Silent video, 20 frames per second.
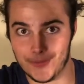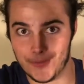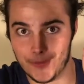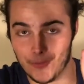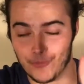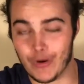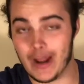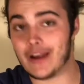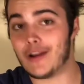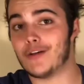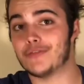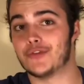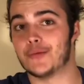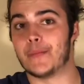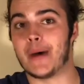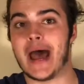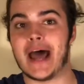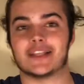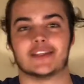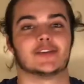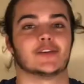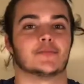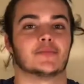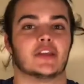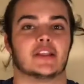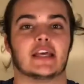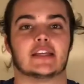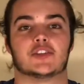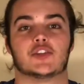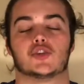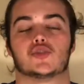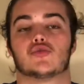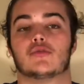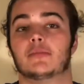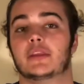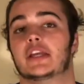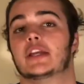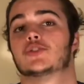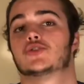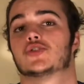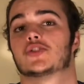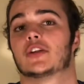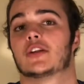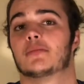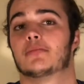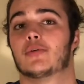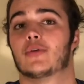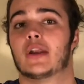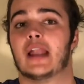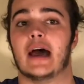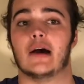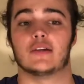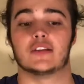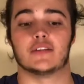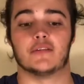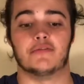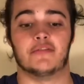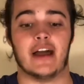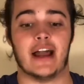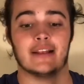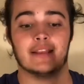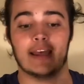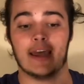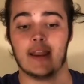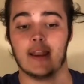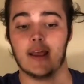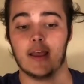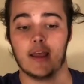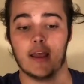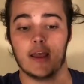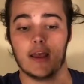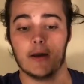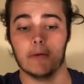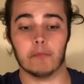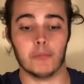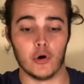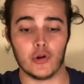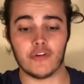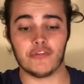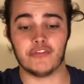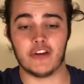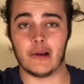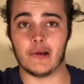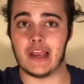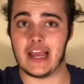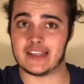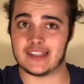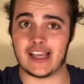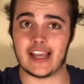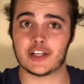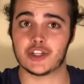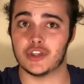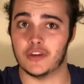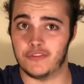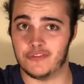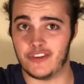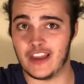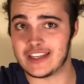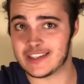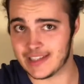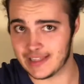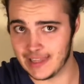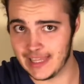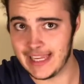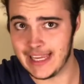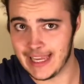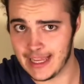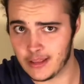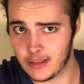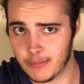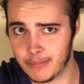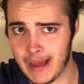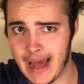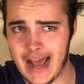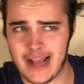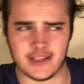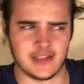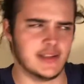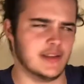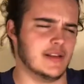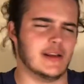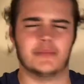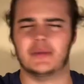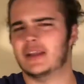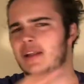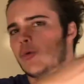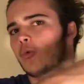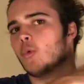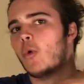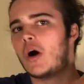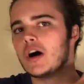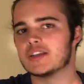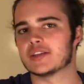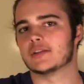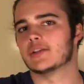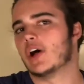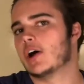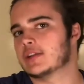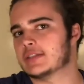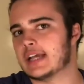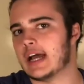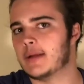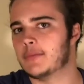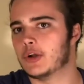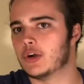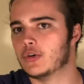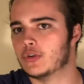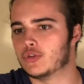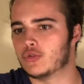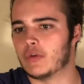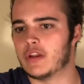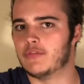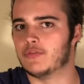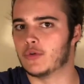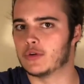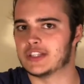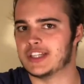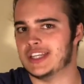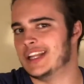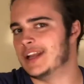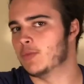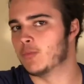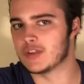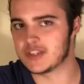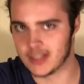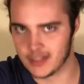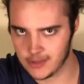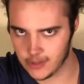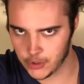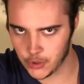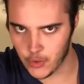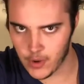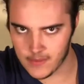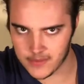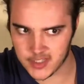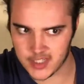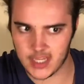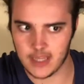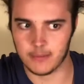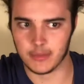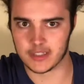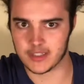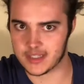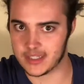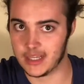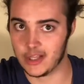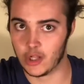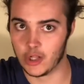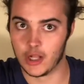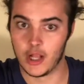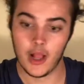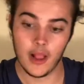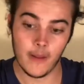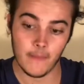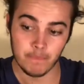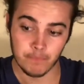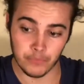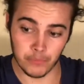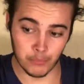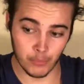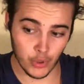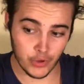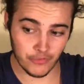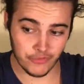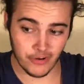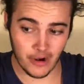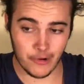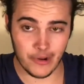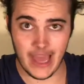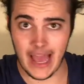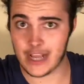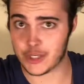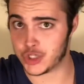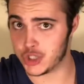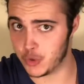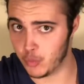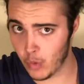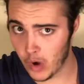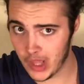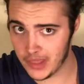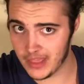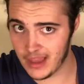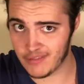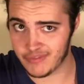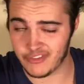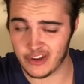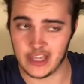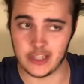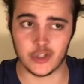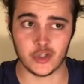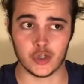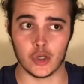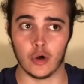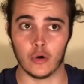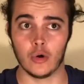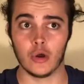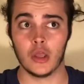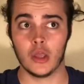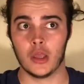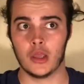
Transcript: right off the bat, something that's extremely interesting to point out is the fact that Modafferi has actually faced Lee in the past. I mean, it was a long time ago in 2014. It wasn't in the UFC, but still, Modafferi actually won that fight. So,